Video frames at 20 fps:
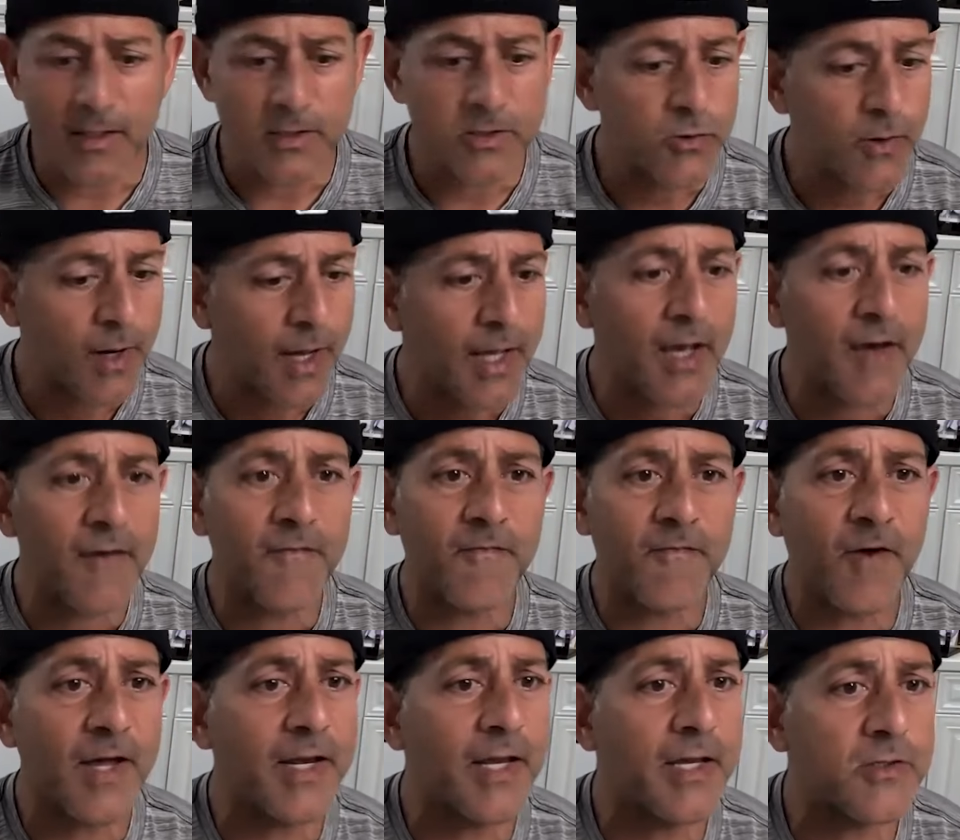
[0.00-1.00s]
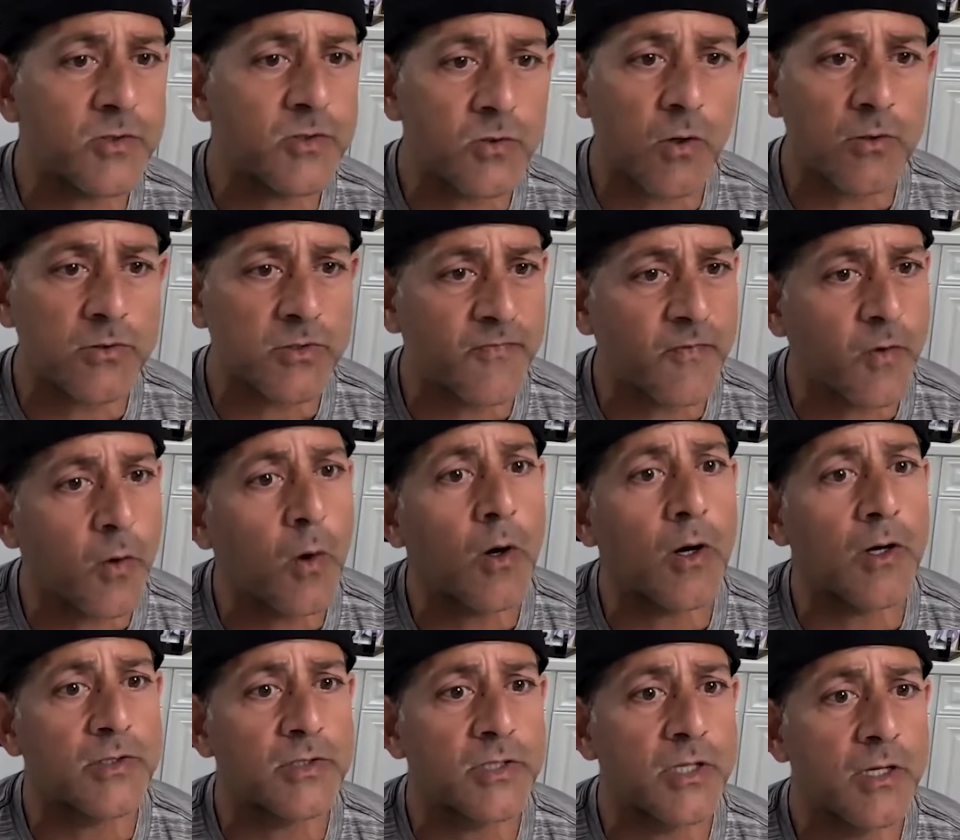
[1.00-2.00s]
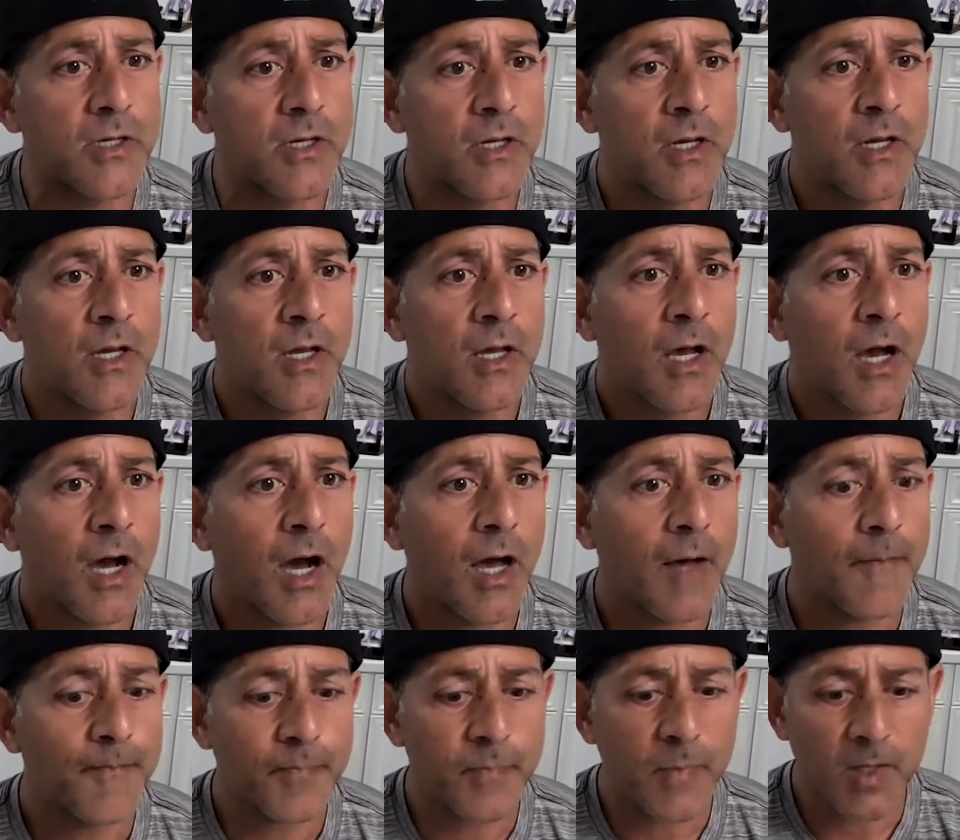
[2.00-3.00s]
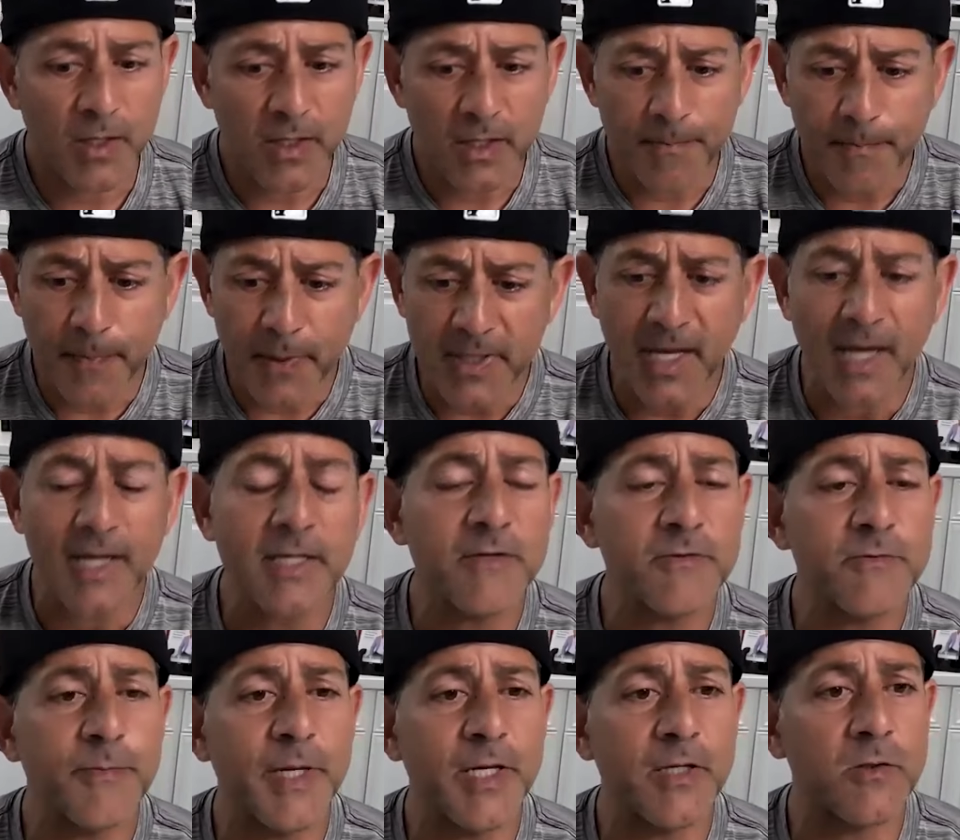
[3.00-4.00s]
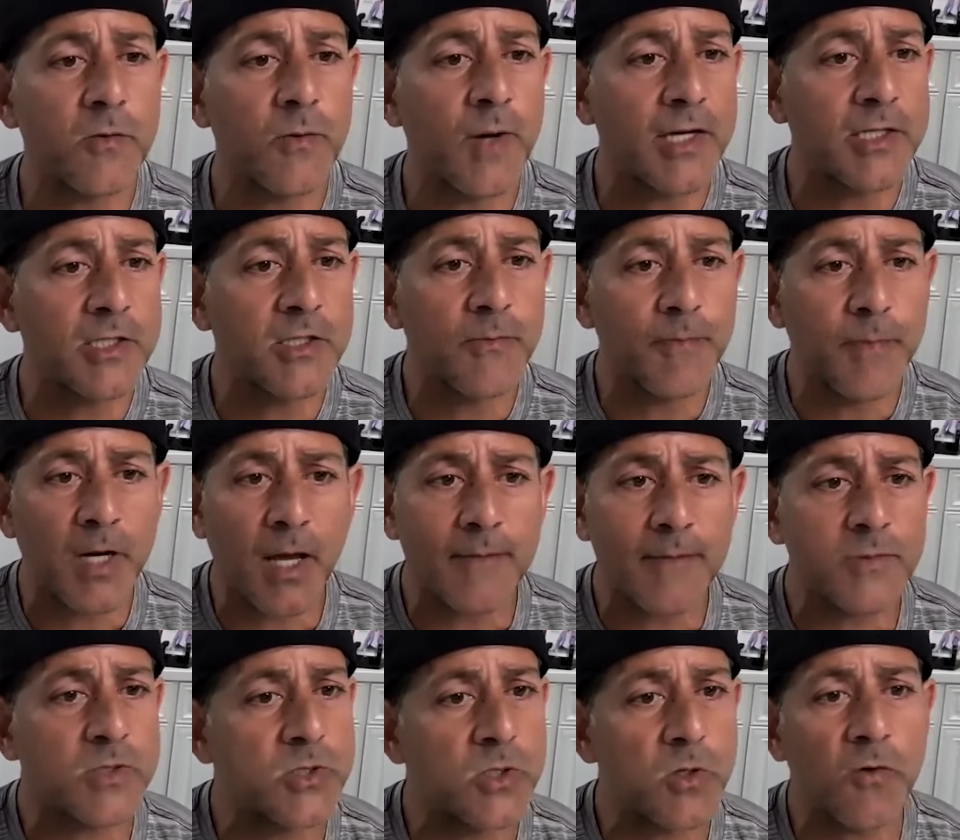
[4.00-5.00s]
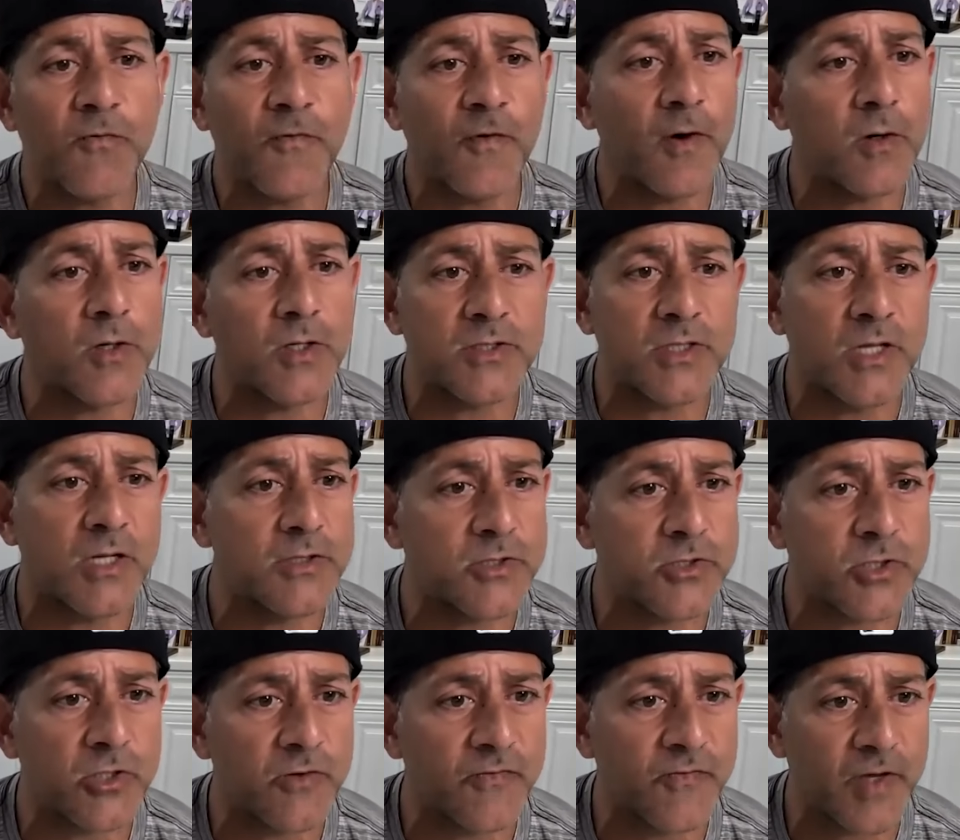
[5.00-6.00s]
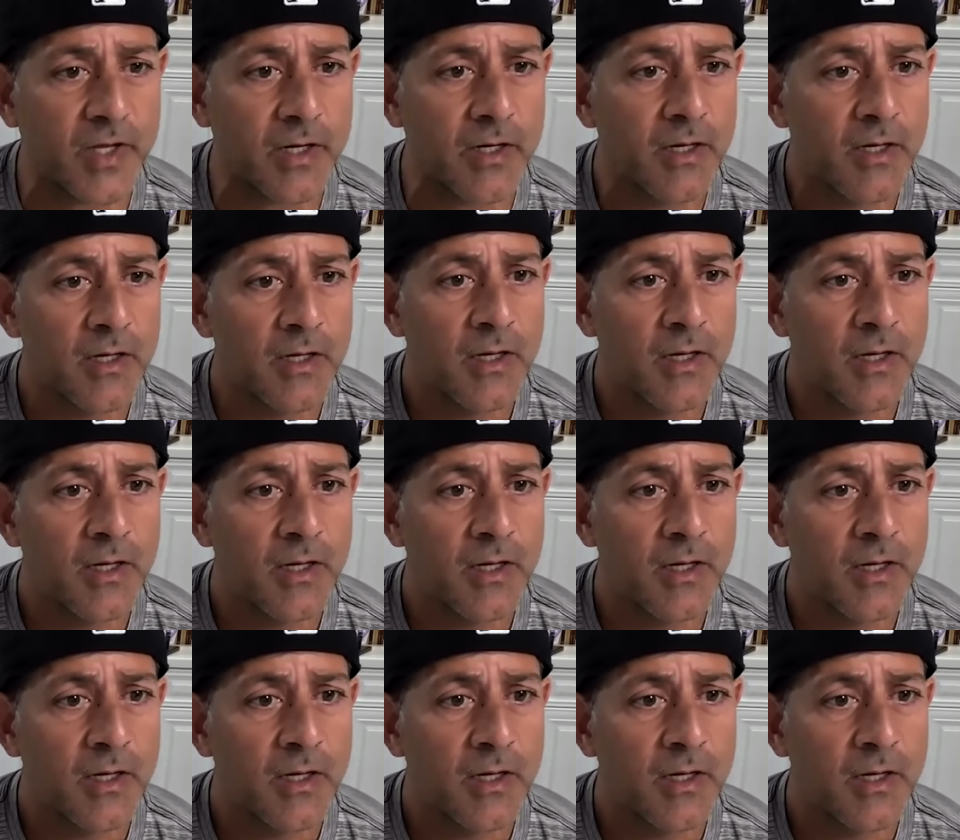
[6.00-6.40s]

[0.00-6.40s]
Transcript: Do I have financial goals? Of course. But that gives me a direction, but I'm so focused on serving.